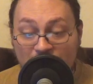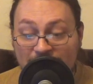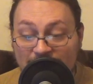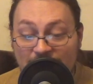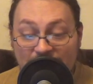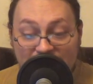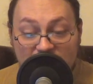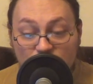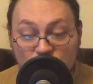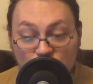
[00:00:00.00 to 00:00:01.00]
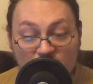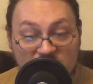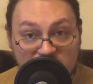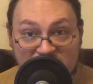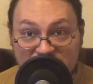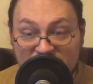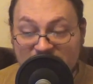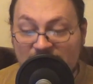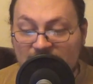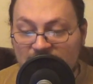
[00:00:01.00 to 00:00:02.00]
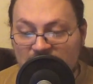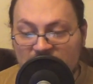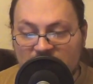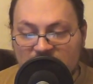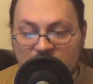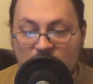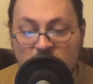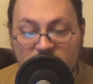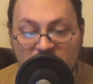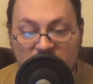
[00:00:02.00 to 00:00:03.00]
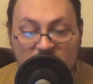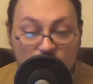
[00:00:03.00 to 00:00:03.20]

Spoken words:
Pen, and those who want mental sanity in this department